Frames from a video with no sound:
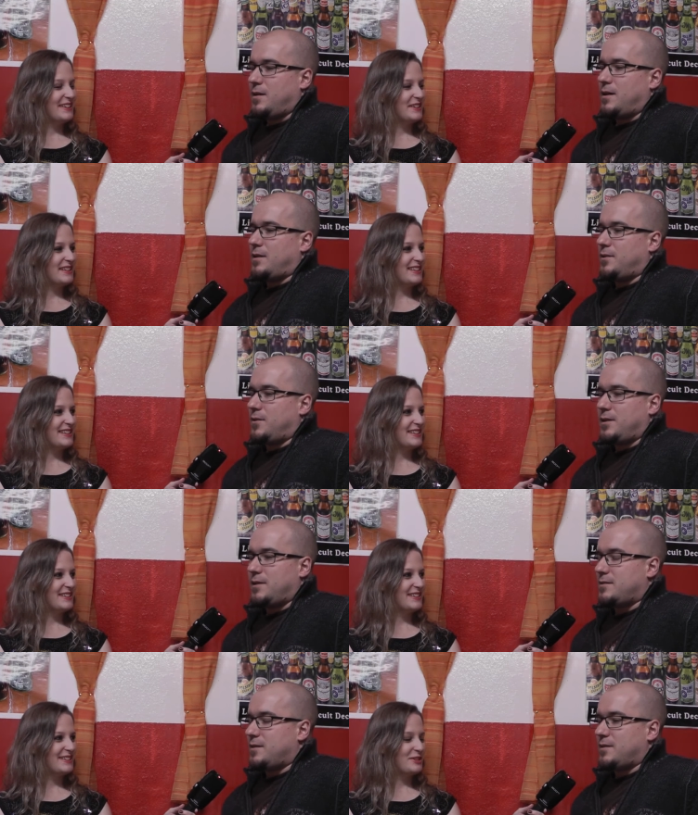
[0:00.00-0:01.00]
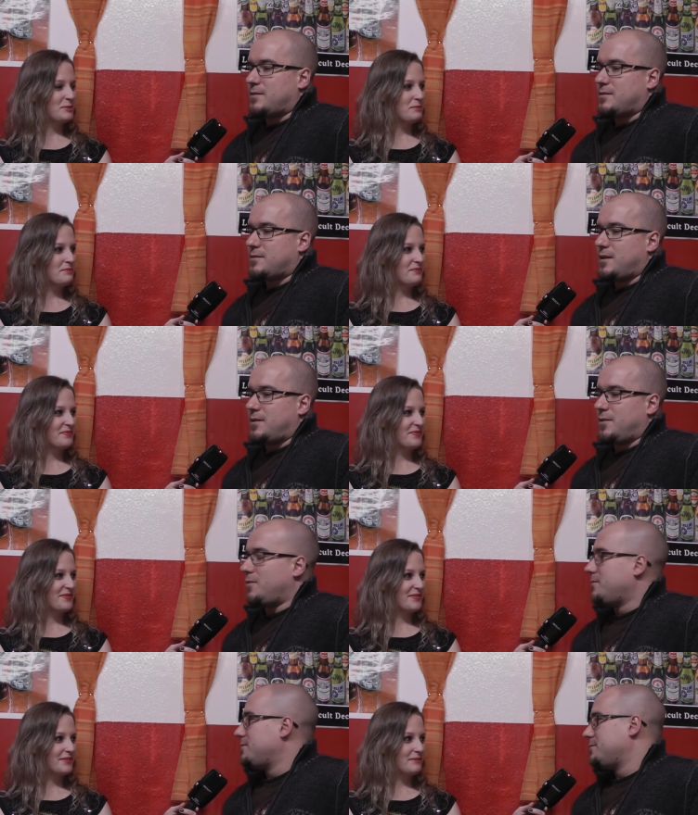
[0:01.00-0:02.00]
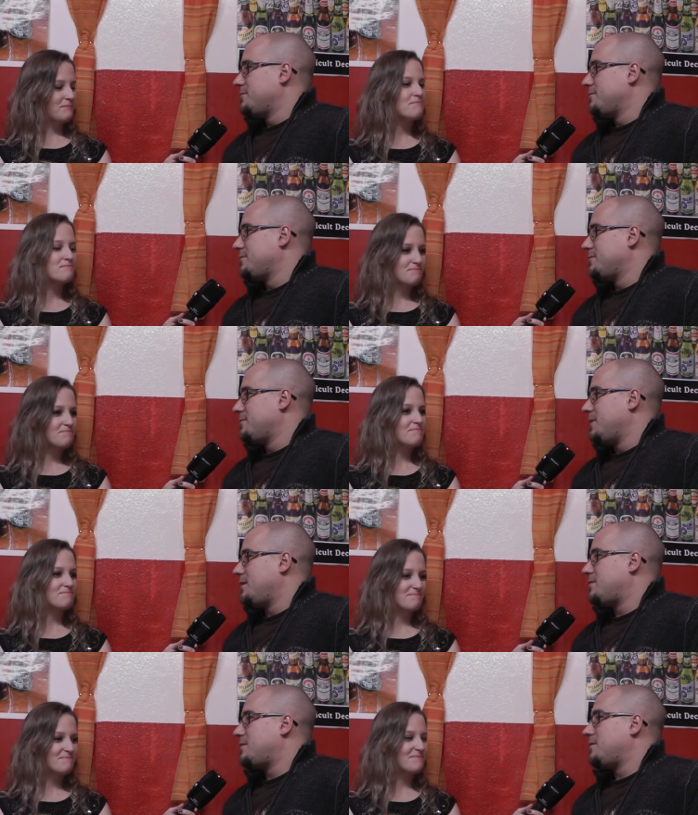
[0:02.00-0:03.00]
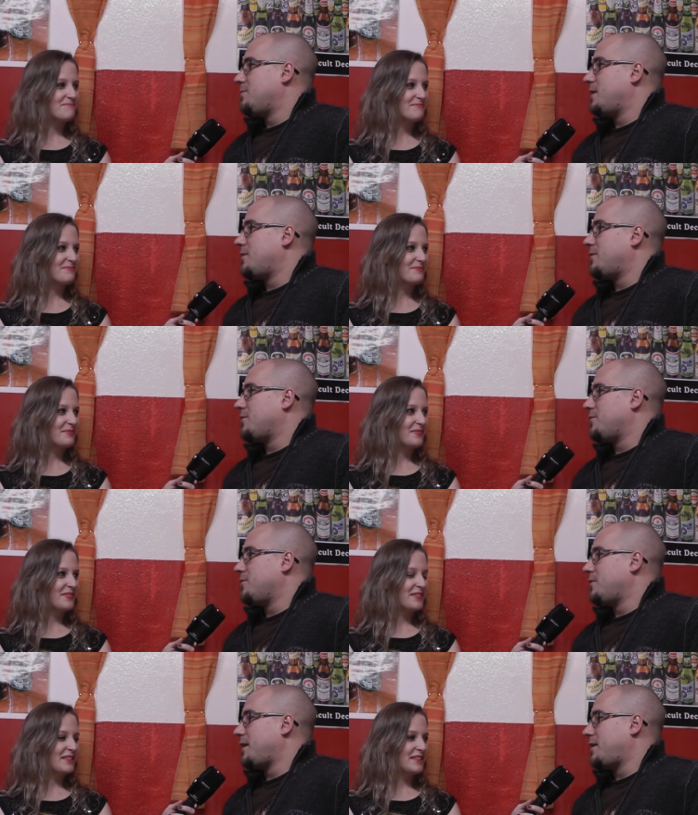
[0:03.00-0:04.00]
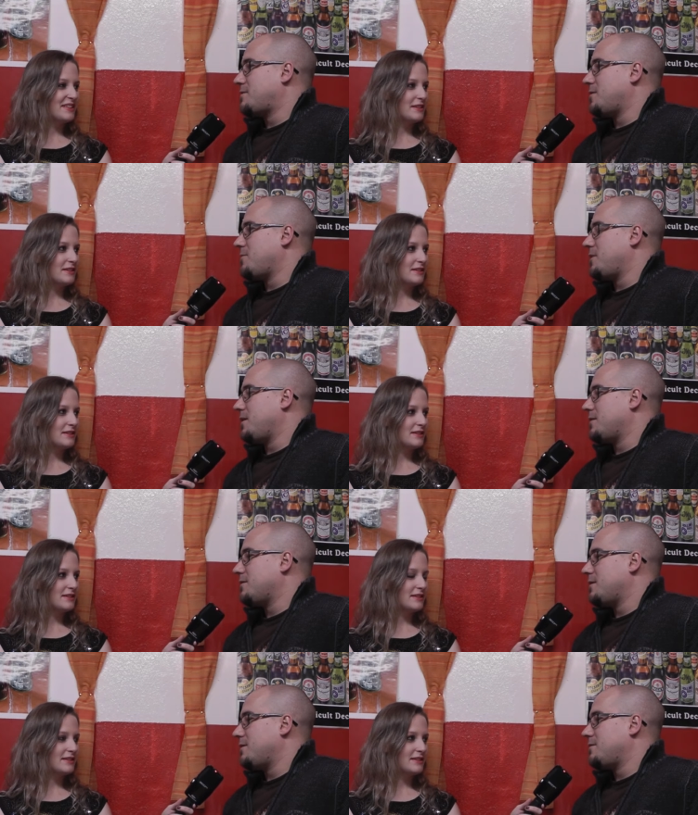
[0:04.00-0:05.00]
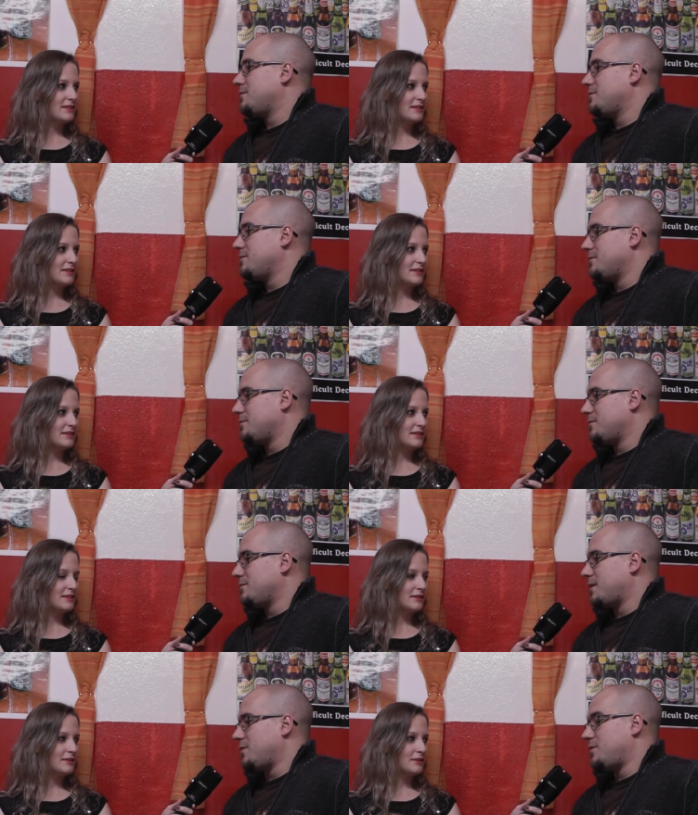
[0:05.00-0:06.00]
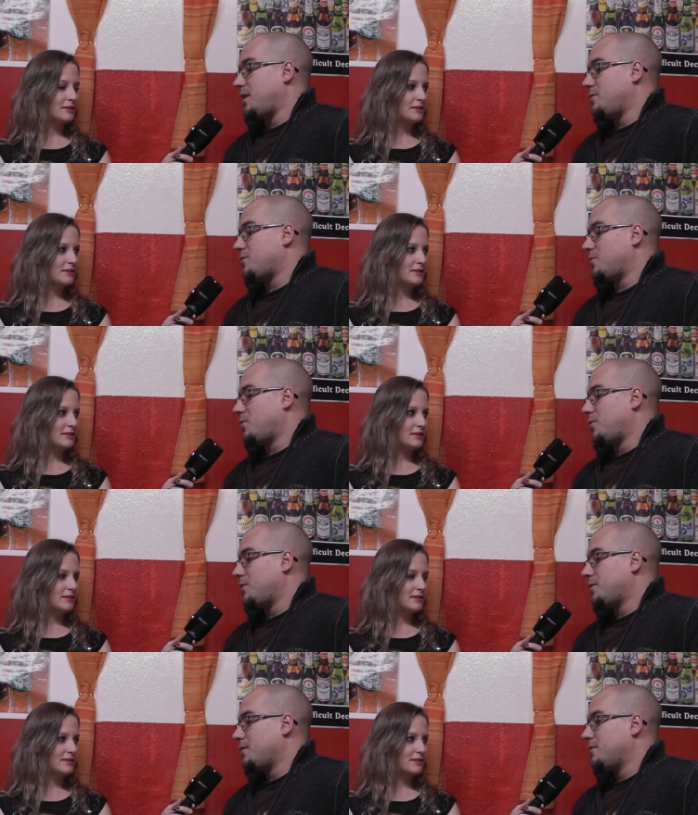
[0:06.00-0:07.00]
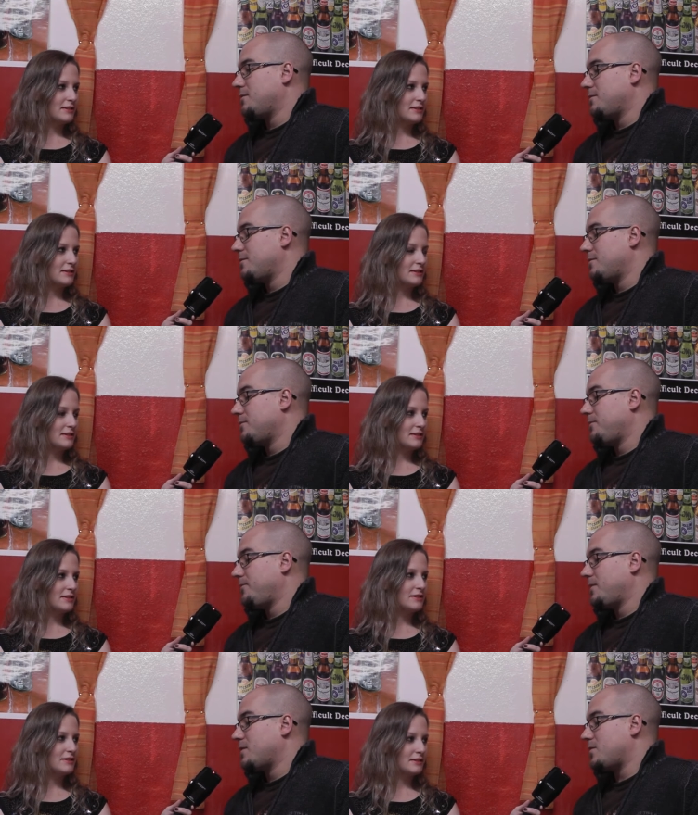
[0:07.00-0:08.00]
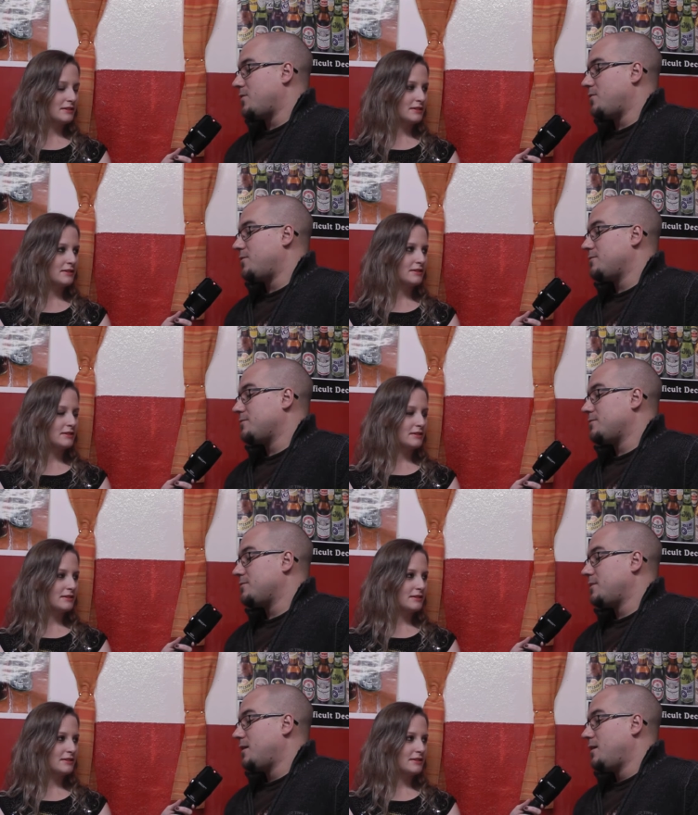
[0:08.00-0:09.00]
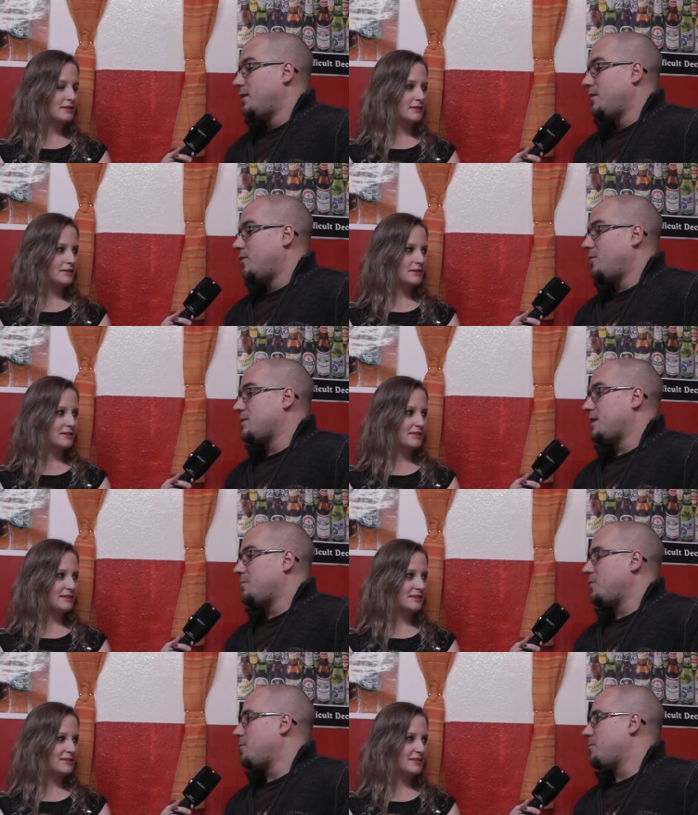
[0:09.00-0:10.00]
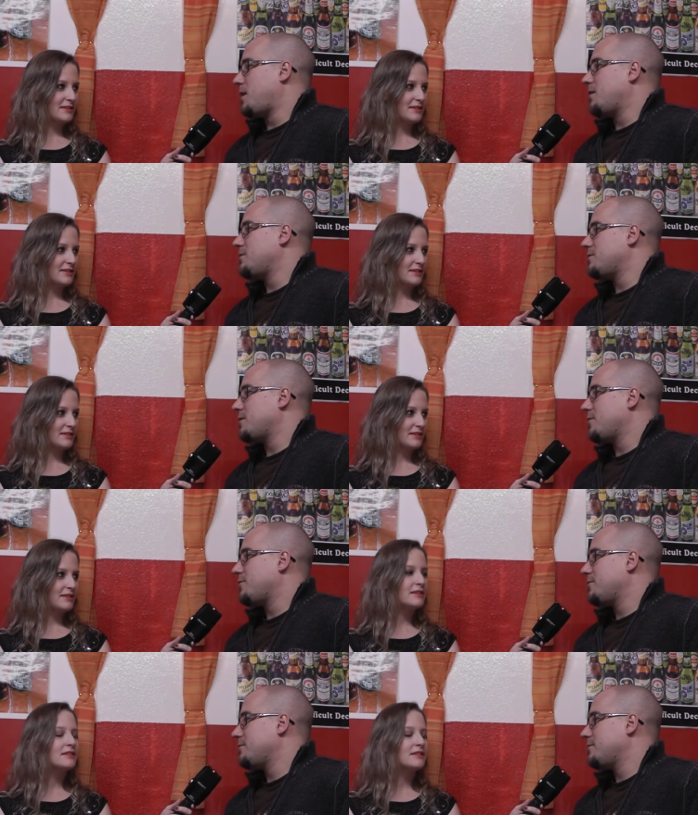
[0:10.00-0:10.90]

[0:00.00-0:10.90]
Speaker 1: I don't know. That's that's I don't know. It's the matter of looking at something that can change our world. So always keep an open mind to stuff.